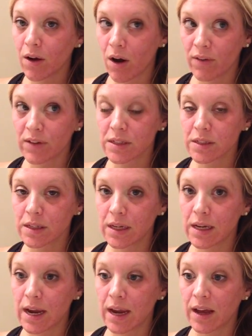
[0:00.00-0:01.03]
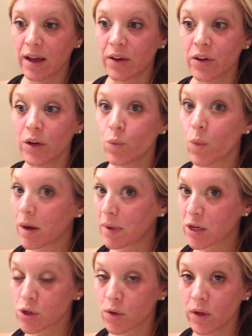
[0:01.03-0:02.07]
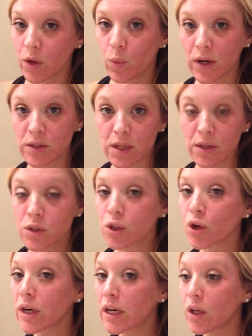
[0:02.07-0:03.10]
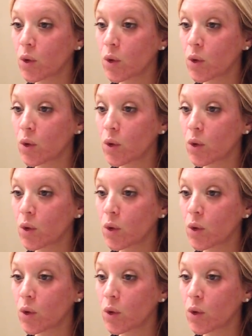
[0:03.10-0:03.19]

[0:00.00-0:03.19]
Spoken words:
obviously, and you want to make sure that you wear sunscreen.